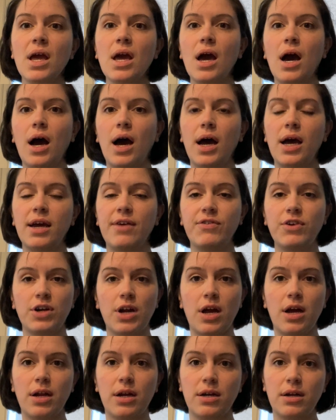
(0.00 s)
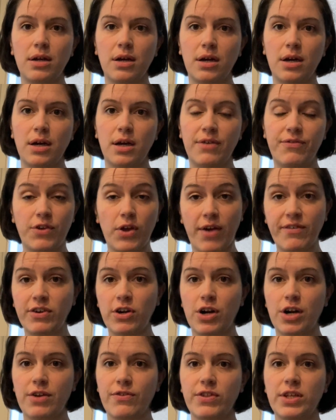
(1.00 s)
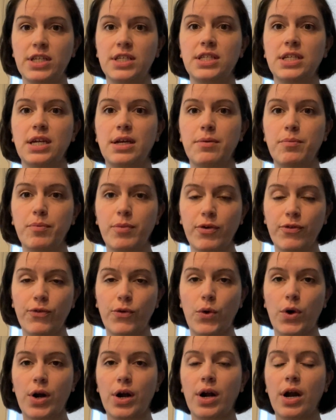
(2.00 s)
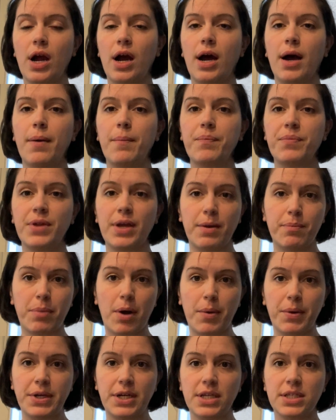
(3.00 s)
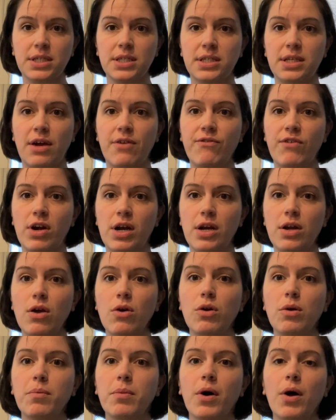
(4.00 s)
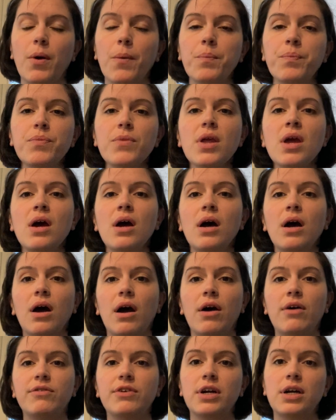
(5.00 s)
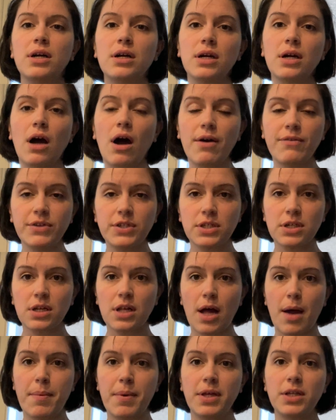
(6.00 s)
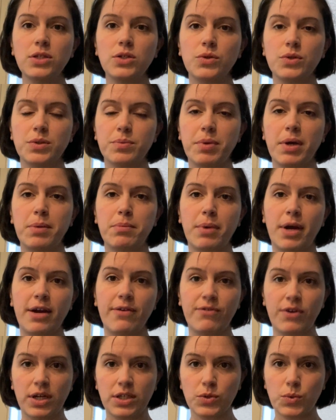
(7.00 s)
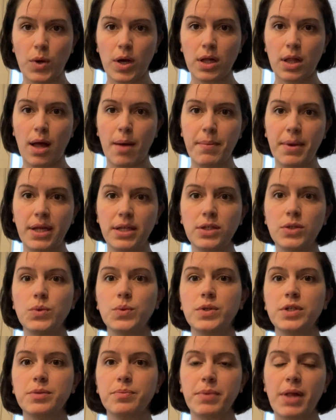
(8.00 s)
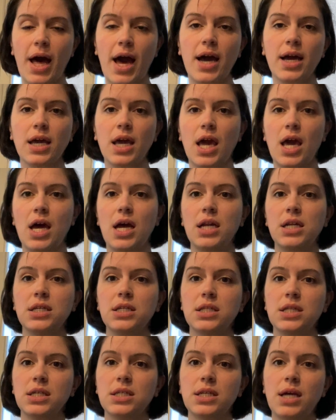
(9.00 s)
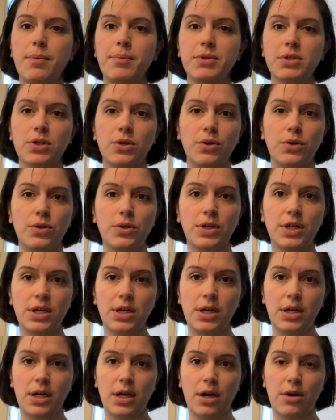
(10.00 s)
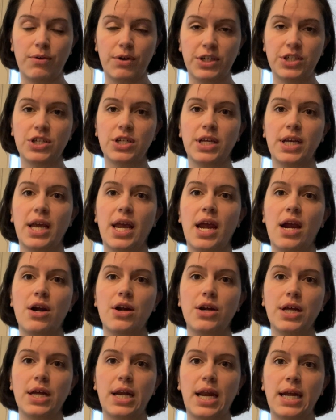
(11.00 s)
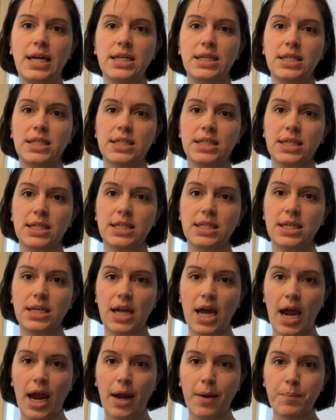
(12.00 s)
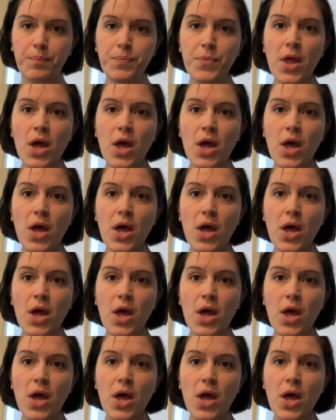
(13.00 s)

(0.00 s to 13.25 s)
Uh, if you're not, uh, if you haven't heard of this scene before, um, it probably doesn't sound very notable. However, Officer Clemmons, who was played by Francois Clemmons, was black, and this episode originally aired in 1969